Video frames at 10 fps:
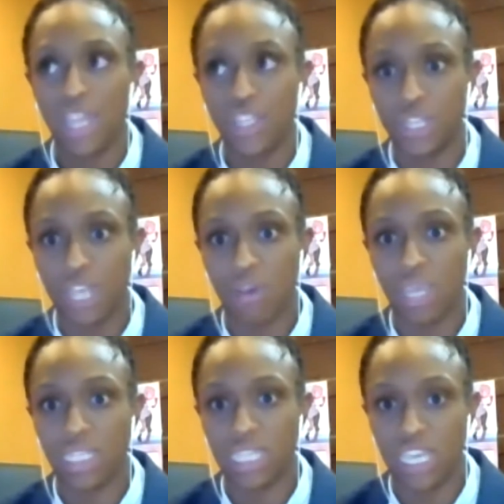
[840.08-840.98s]

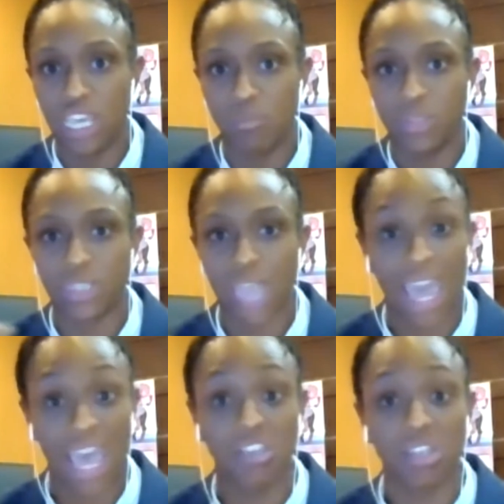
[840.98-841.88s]
engineering teams
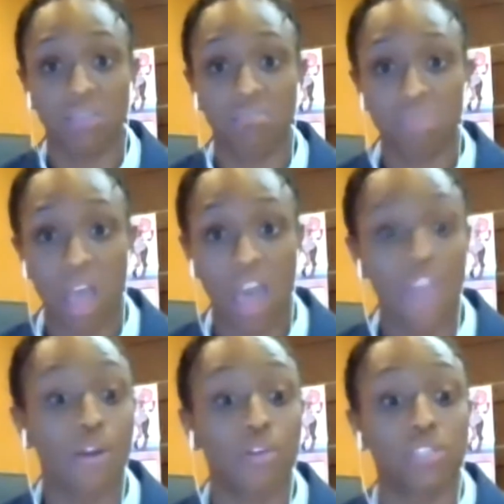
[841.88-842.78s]
and
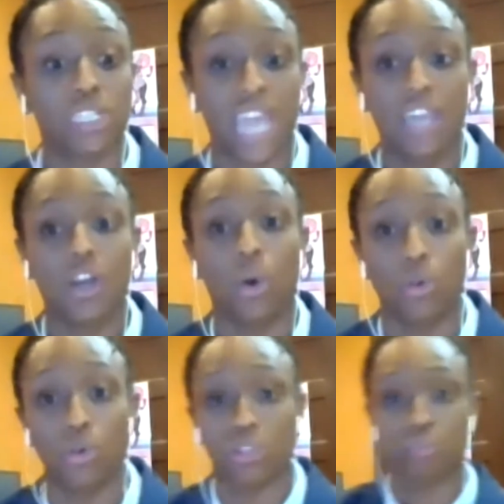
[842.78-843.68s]
other
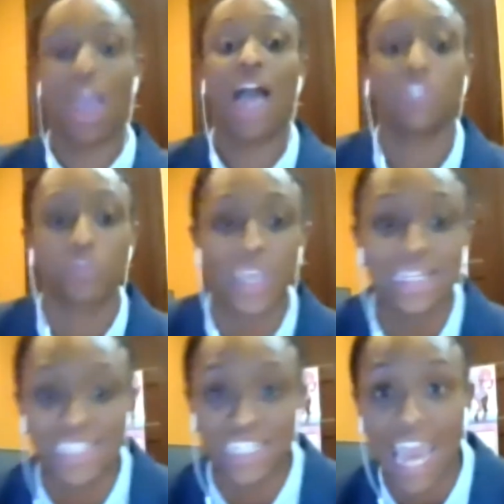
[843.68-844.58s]
stakeholders around me to
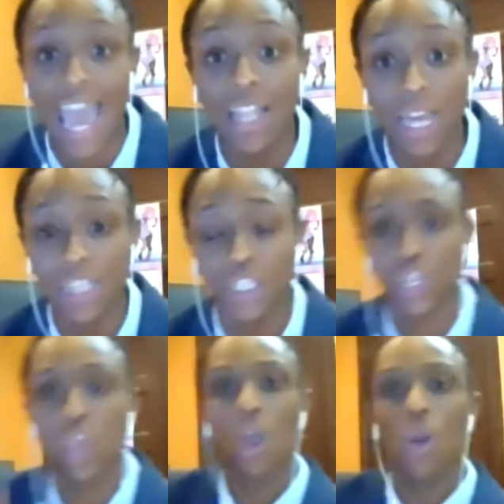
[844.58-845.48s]
challenge
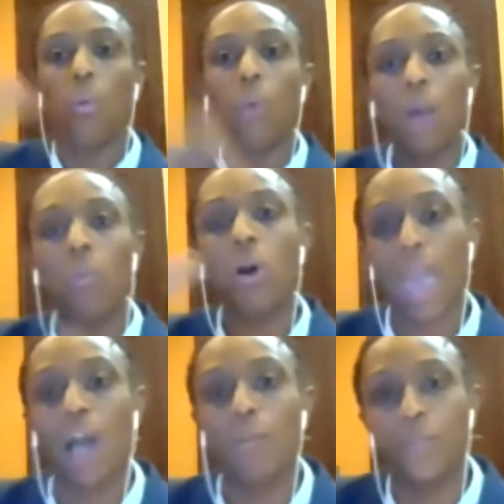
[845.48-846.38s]
what will
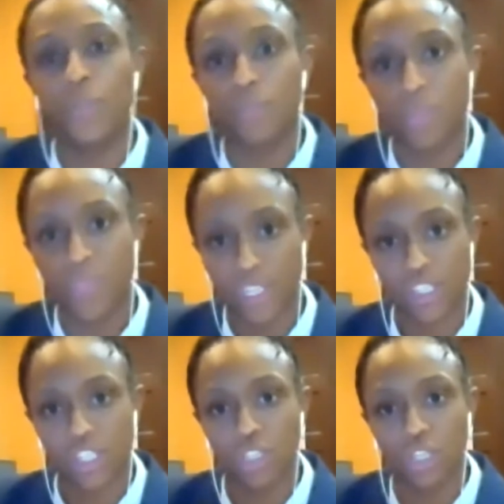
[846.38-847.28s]
help
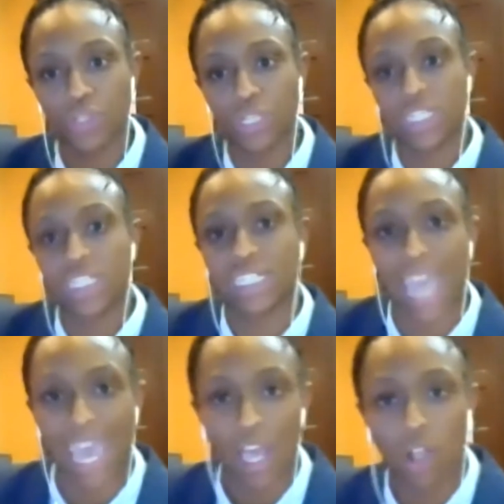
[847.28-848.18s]
this solution
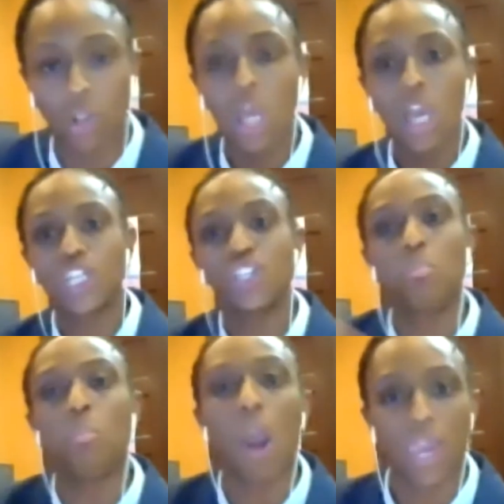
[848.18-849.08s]
scale to the
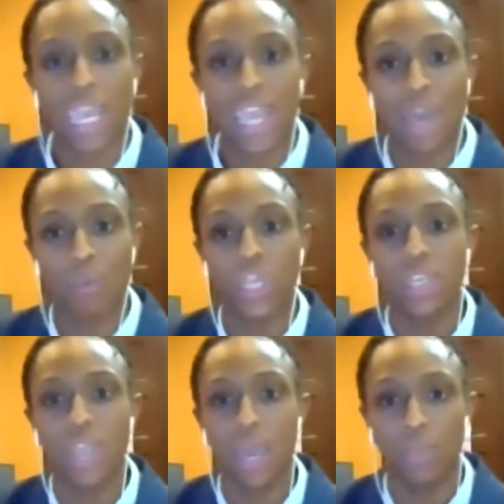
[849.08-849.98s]
market that we
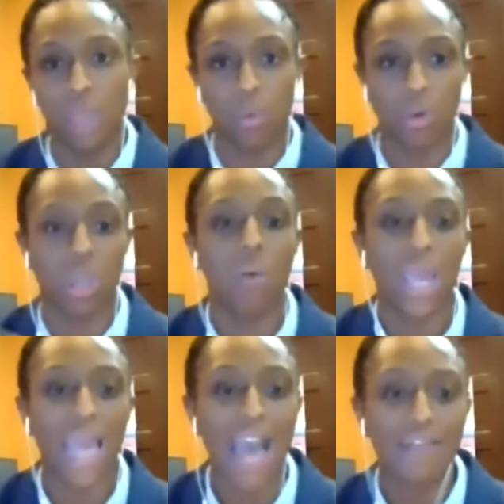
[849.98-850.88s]
know that we're
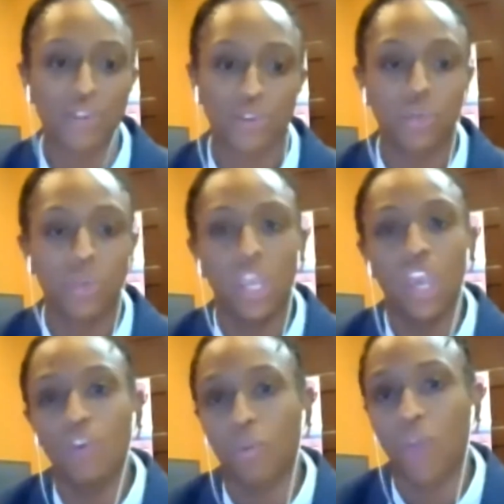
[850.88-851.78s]
going after. So when you
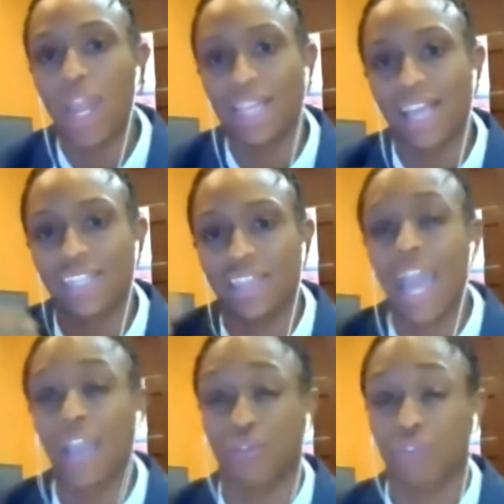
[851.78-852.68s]
have a product that's in
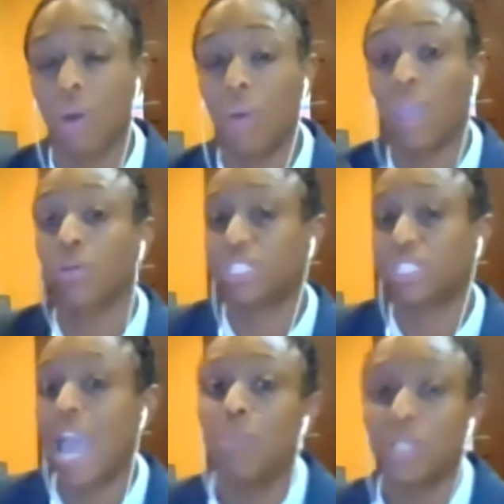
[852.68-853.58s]
that growing or
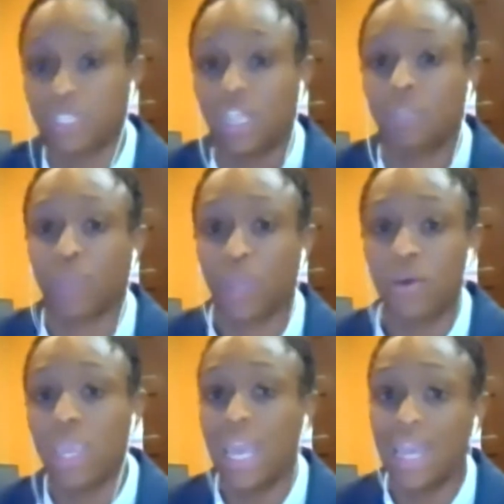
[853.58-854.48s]
establishing
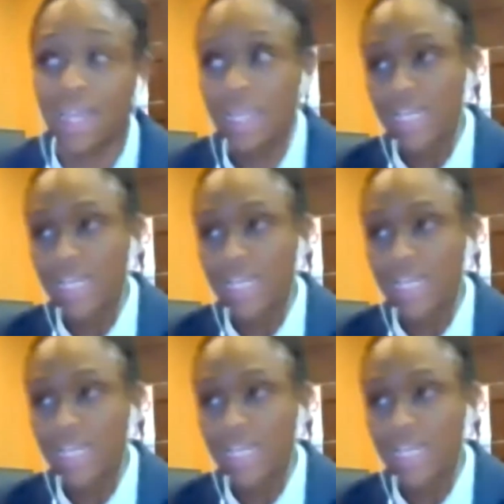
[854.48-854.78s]
period,